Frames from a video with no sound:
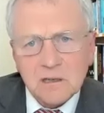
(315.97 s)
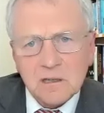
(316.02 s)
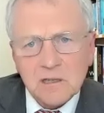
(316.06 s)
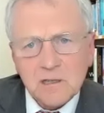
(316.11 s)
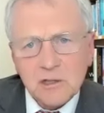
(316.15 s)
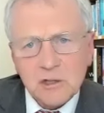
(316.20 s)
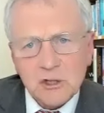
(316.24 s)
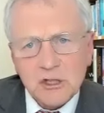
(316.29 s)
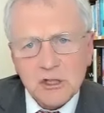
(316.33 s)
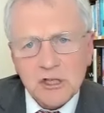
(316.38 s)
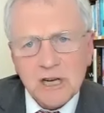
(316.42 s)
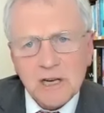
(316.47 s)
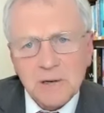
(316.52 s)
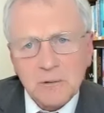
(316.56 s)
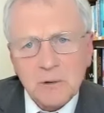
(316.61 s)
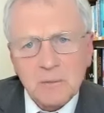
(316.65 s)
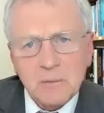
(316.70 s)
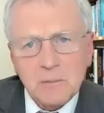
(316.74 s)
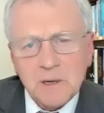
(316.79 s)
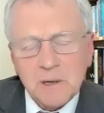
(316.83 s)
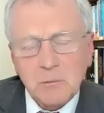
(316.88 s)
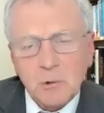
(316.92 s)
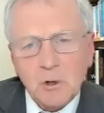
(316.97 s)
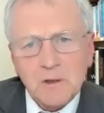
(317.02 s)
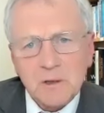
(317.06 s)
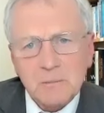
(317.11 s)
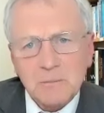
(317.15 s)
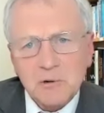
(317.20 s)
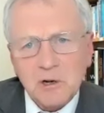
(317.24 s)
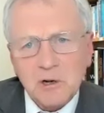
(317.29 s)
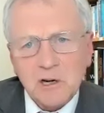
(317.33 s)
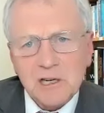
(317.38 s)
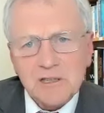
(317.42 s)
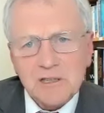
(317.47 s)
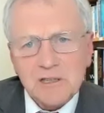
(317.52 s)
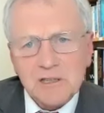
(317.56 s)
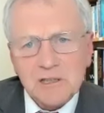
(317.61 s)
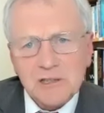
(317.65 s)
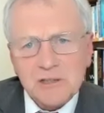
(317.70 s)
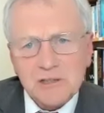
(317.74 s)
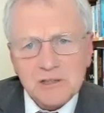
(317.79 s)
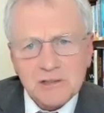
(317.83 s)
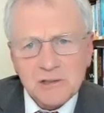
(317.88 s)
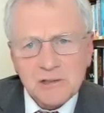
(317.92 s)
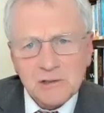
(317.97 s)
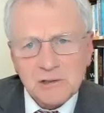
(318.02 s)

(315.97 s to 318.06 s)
Can you share with me what the price is?